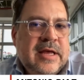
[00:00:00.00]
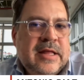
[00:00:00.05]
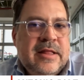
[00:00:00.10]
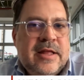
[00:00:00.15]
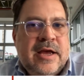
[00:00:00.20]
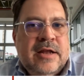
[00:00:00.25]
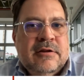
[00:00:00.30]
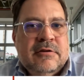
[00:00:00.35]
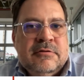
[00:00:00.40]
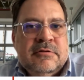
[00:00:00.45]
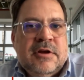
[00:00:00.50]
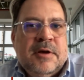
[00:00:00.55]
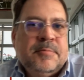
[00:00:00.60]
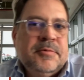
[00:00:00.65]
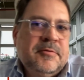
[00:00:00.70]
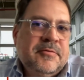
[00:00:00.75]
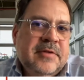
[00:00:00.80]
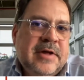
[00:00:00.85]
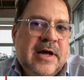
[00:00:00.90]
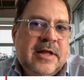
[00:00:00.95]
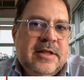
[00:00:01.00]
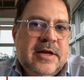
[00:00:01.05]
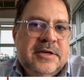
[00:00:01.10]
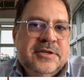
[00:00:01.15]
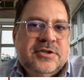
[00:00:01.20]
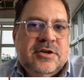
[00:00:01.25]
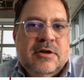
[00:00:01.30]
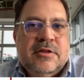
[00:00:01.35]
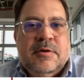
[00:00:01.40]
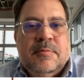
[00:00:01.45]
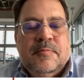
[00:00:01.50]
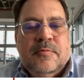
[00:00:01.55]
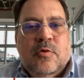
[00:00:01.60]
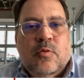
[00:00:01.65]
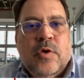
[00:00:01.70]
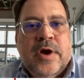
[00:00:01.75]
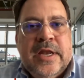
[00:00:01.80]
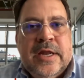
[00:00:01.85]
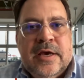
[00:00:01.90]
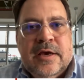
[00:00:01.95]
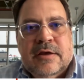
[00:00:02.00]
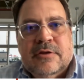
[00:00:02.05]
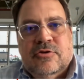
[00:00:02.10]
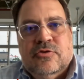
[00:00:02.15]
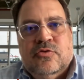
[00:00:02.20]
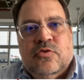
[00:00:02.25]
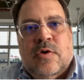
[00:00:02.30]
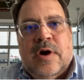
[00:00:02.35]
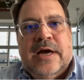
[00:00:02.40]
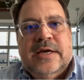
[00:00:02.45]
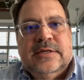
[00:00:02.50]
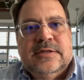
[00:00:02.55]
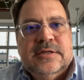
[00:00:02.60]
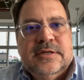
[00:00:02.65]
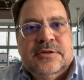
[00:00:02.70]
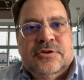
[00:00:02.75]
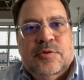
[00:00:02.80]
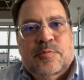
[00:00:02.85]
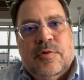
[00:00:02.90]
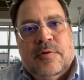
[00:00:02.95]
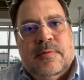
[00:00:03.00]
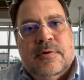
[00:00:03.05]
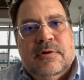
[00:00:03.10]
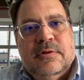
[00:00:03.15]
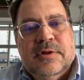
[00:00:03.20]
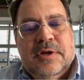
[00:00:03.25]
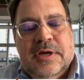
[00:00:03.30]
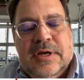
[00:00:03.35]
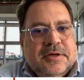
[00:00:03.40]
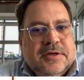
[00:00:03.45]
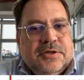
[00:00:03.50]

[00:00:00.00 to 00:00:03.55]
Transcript: And then on top of that, I saw them winning twice the Super Bowl.